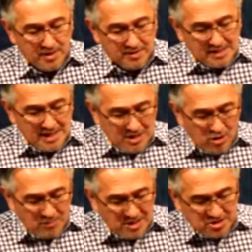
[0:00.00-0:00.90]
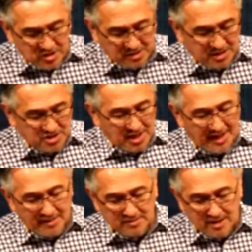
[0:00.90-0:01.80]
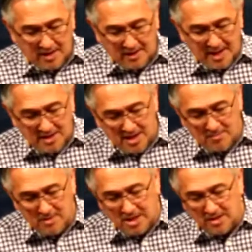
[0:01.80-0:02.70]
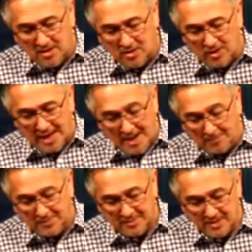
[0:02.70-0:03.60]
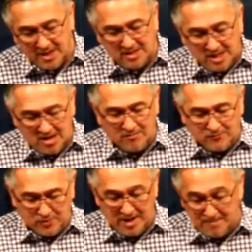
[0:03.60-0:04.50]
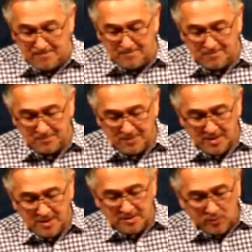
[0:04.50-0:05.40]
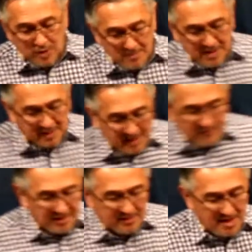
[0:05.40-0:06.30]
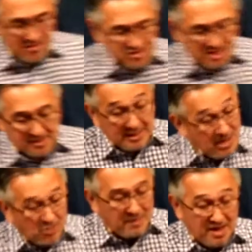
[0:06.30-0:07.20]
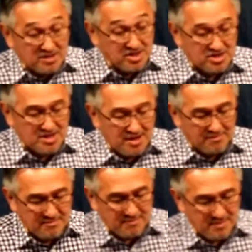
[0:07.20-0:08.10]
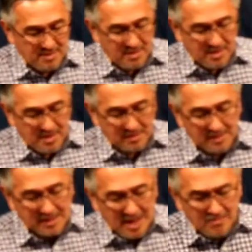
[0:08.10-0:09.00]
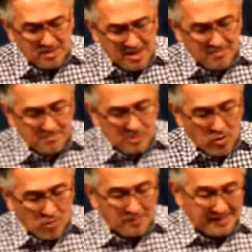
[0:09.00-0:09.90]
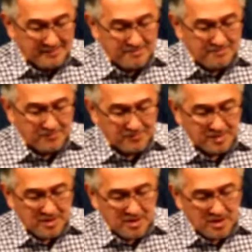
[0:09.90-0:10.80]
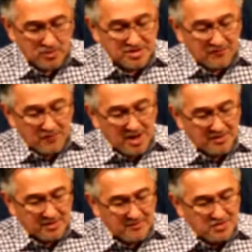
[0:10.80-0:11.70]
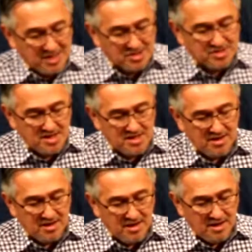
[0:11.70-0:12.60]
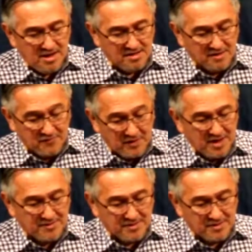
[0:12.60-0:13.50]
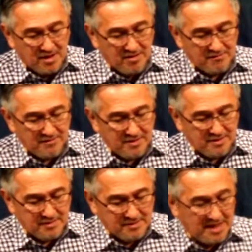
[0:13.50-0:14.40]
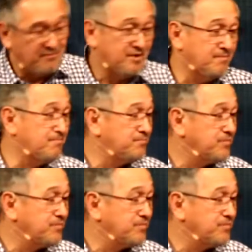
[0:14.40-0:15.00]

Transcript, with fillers: Then Naomi took the child, laid him in her lap, and cared for him. The women living there said, Naomi has a son. And they named him Obed. He was the father of Jesse, the father of David.